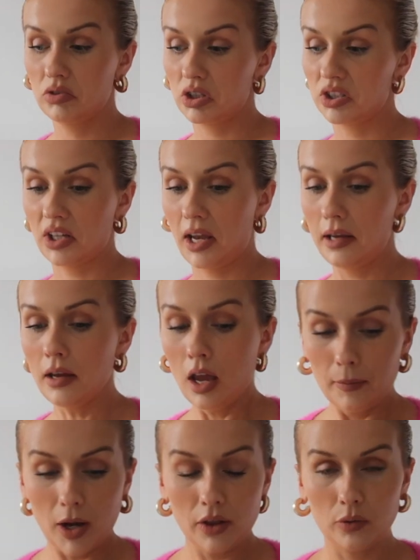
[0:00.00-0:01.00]
Just saying.
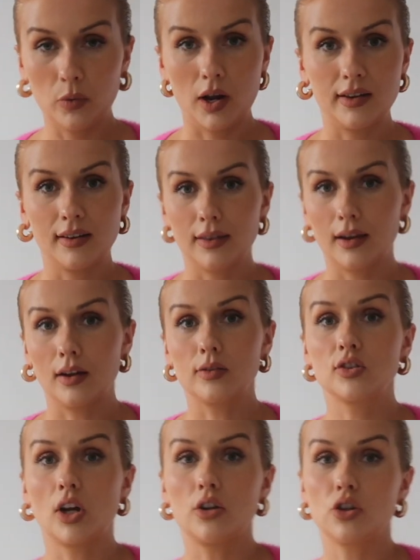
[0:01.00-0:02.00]
But otherwise, they are
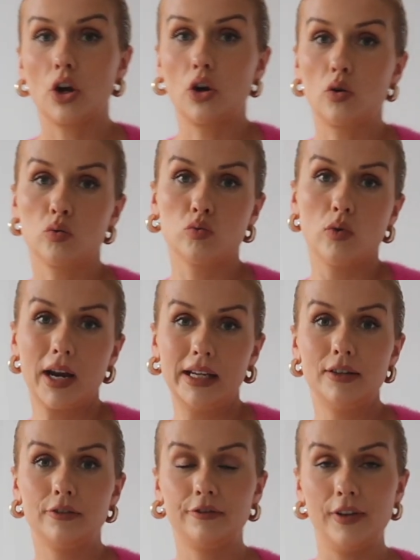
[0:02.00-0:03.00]
such a
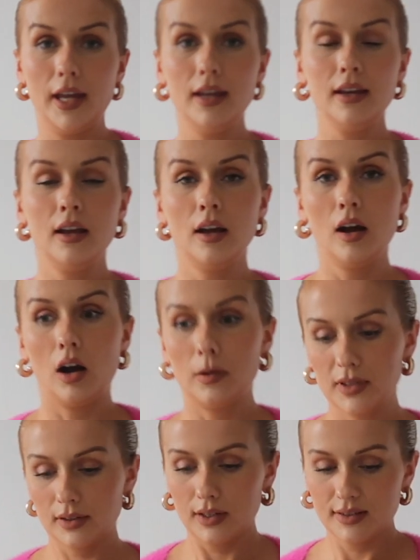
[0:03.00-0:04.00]
great fit. I'm
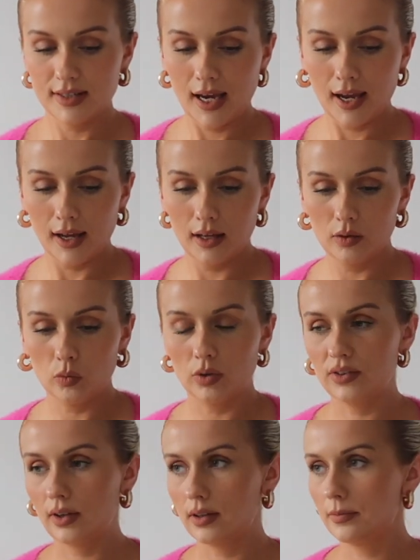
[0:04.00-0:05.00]
a size 10.
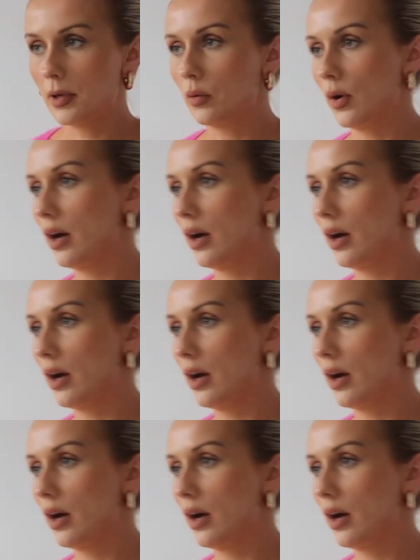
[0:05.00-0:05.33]
What size am I